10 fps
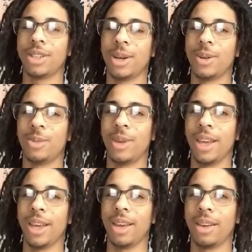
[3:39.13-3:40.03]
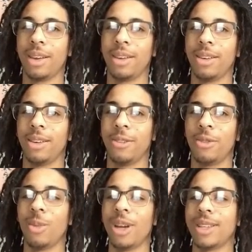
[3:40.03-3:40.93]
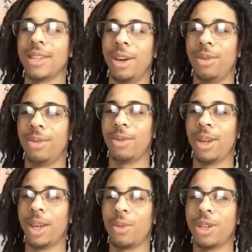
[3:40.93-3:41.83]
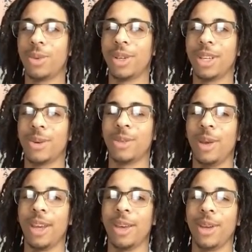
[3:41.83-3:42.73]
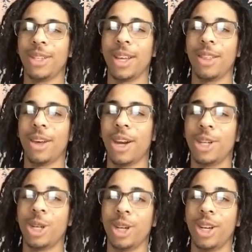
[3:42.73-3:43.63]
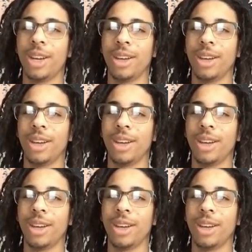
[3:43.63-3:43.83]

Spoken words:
I was making for myself and like which ones I was making because I thought I should.